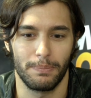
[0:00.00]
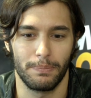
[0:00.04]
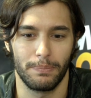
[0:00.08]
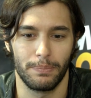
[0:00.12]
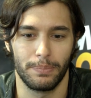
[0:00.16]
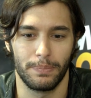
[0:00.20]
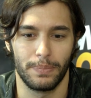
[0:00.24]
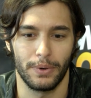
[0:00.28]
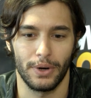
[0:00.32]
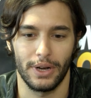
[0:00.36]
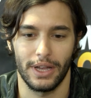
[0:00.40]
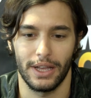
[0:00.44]
in the
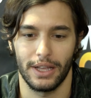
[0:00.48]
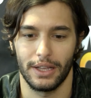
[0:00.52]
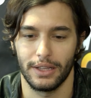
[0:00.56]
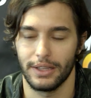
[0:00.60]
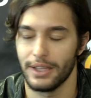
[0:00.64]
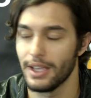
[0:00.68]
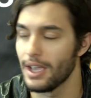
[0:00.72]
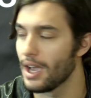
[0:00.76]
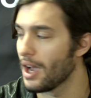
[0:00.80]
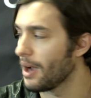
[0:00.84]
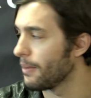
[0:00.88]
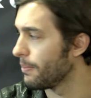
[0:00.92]
second Brit,
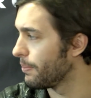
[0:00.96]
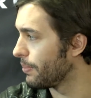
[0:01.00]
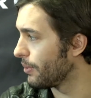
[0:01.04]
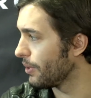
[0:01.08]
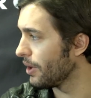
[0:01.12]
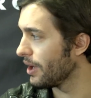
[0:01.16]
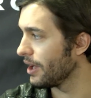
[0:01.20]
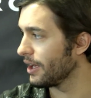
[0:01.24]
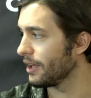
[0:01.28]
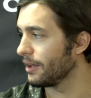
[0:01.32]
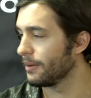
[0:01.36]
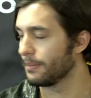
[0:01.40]
season, yeah,
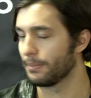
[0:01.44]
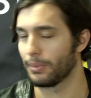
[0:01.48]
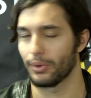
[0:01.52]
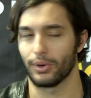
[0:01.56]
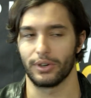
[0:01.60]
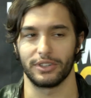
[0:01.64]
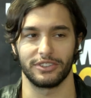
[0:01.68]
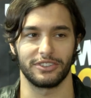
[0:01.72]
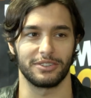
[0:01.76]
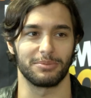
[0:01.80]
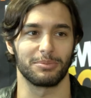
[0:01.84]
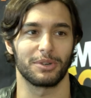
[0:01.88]
Britt
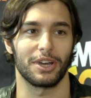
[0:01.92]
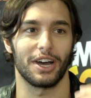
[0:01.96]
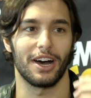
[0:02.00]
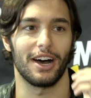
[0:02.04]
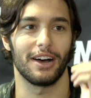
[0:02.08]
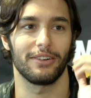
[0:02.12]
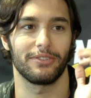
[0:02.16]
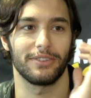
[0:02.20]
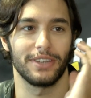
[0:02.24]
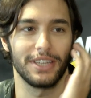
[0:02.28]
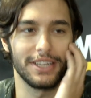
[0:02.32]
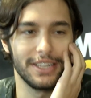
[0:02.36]
pours him
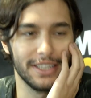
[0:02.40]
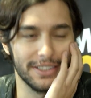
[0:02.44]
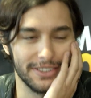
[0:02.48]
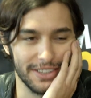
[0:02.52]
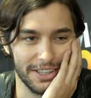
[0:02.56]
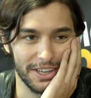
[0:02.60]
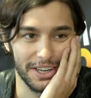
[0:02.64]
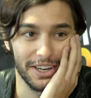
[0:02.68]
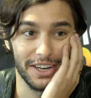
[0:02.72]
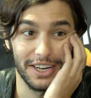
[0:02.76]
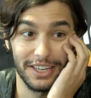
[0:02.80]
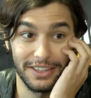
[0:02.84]
coffee, and he's
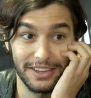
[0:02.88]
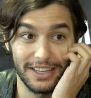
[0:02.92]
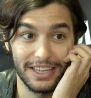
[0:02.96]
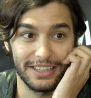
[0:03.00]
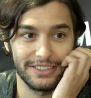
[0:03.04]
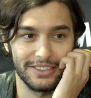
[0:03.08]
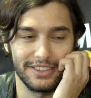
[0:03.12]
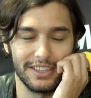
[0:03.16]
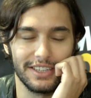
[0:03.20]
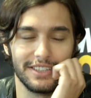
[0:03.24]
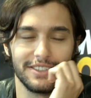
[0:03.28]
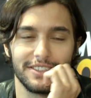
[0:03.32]
like, "Oh,
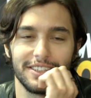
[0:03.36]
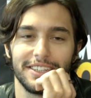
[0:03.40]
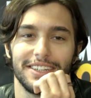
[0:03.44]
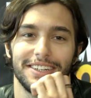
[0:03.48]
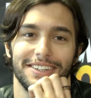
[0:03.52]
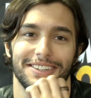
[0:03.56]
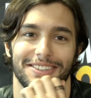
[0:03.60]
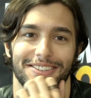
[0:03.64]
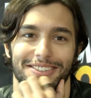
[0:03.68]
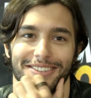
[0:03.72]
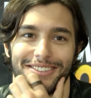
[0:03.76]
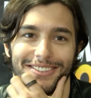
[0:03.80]
thanks, Angie,"
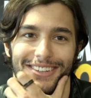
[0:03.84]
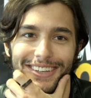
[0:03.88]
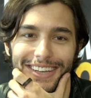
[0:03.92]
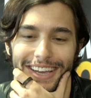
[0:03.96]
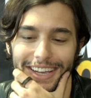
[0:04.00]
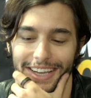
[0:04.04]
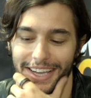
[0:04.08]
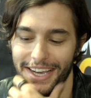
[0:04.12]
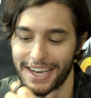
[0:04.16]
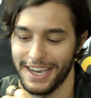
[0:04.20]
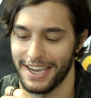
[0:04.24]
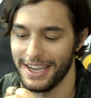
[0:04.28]
and he's just like
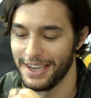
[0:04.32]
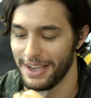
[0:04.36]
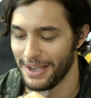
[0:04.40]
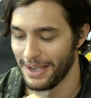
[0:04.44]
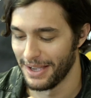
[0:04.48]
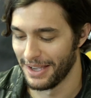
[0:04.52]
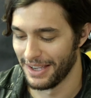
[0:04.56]
a guy,